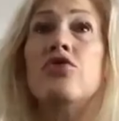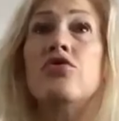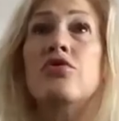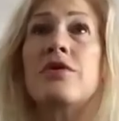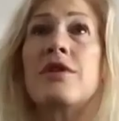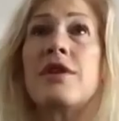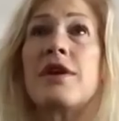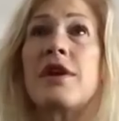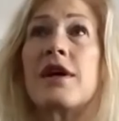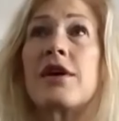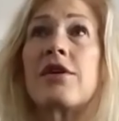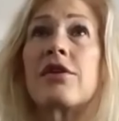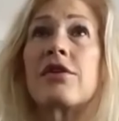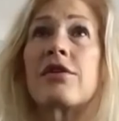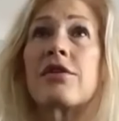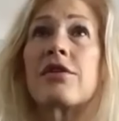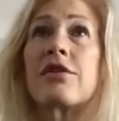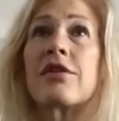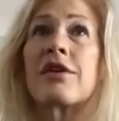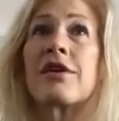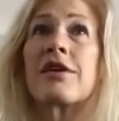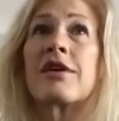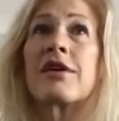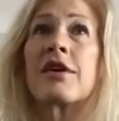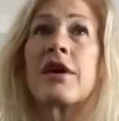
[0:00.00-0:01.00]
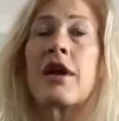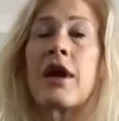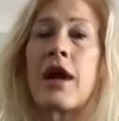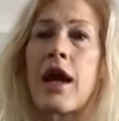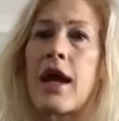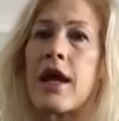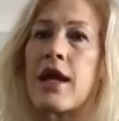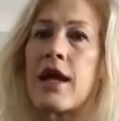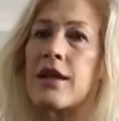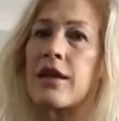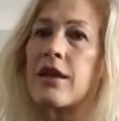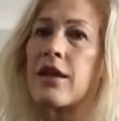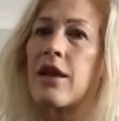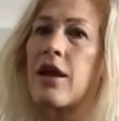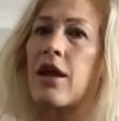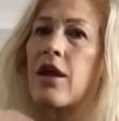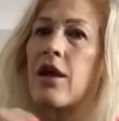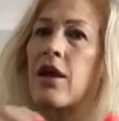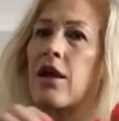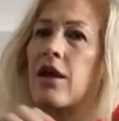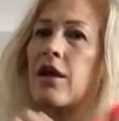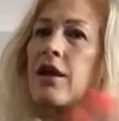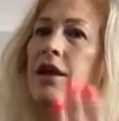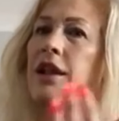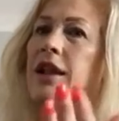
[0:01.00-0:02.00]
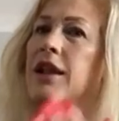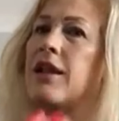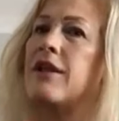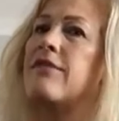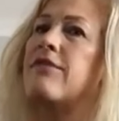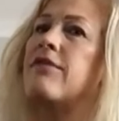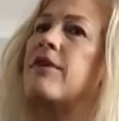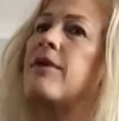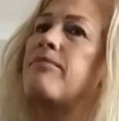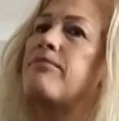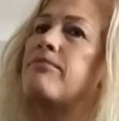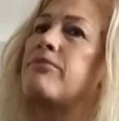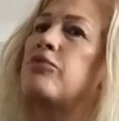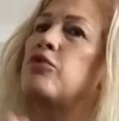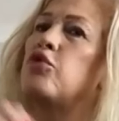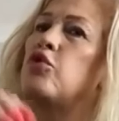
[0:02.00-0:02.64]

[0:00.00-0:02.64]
there and live up